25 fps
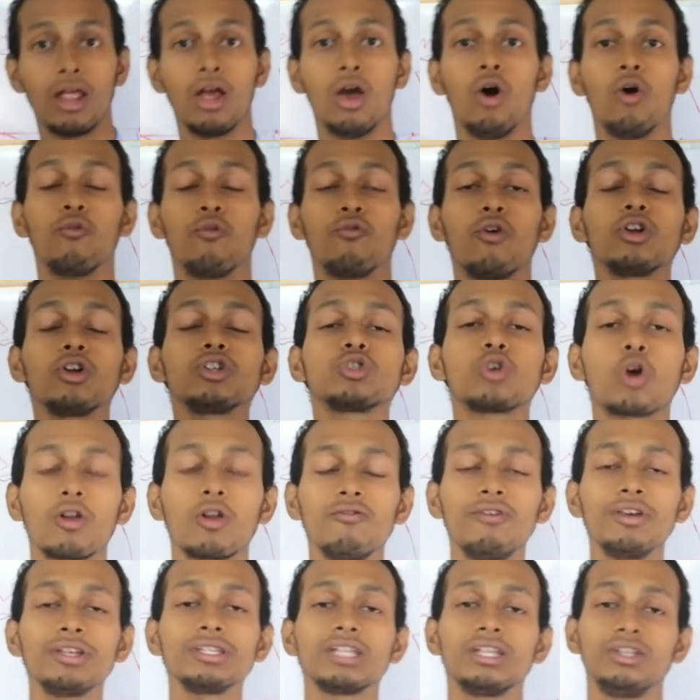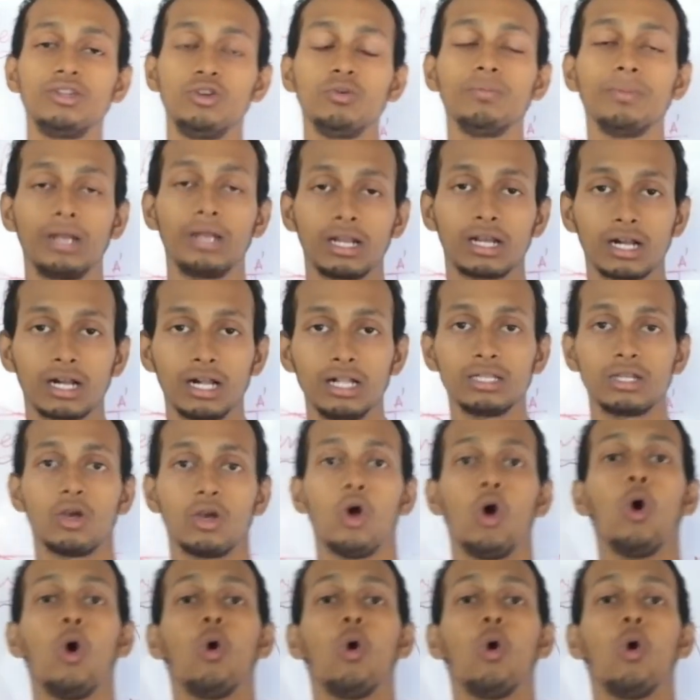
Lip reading: for solving the numericals,